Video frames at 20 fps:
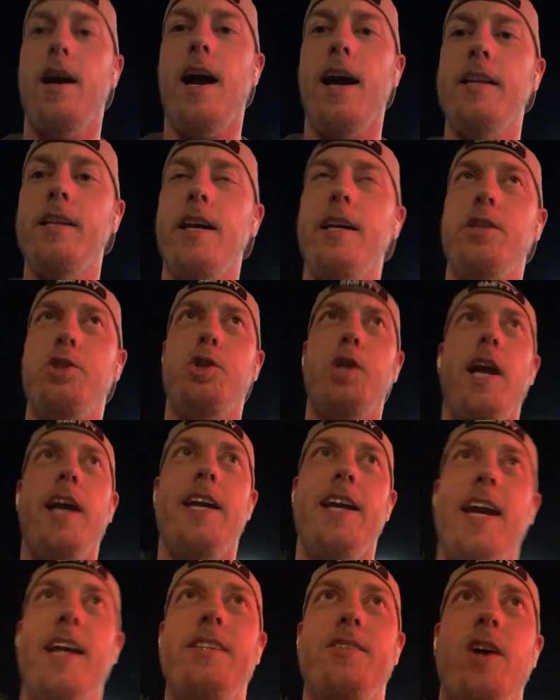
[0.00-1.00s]
I like
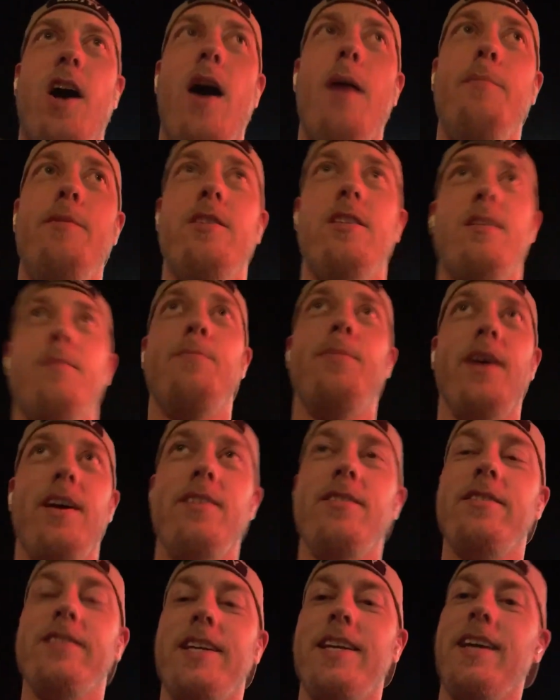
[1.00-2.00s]
J.K. Dobbins
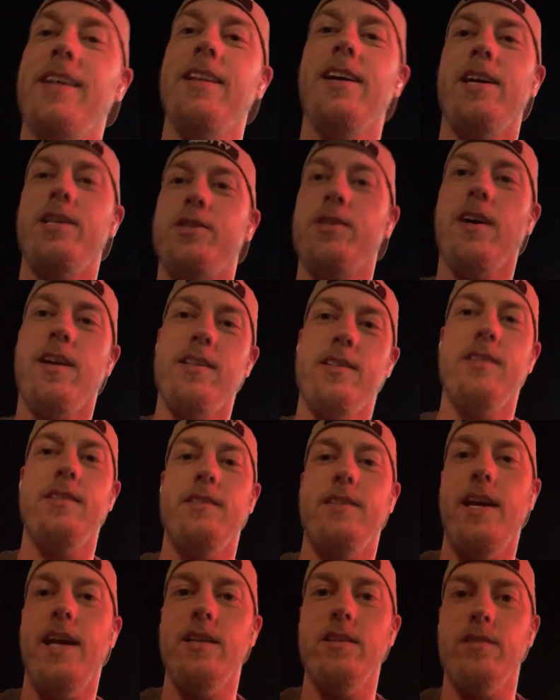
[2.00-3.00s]
better than I like
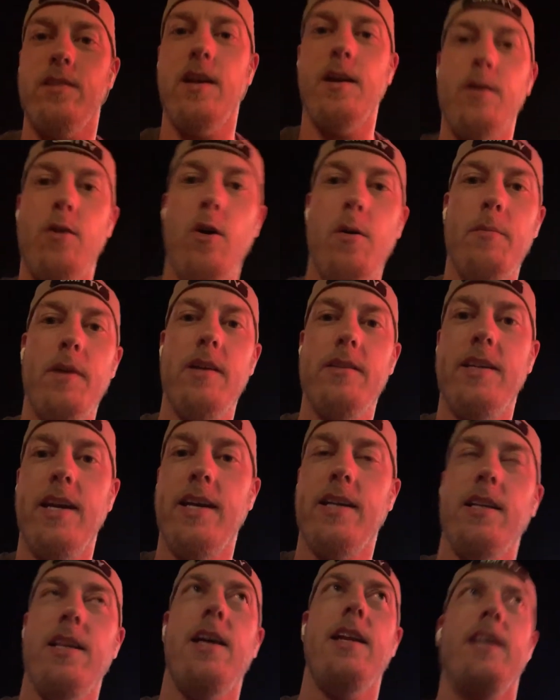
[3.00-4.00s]
Jonathan Taylor, and I know I'm going to
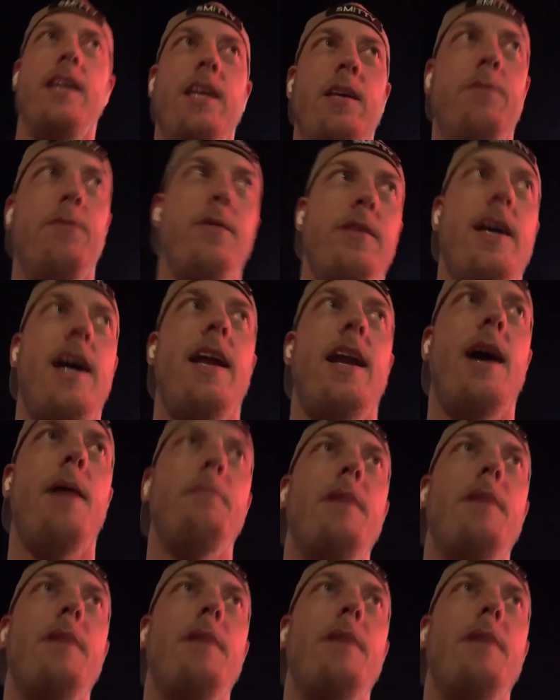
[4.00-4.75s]
take a lot of heat for that.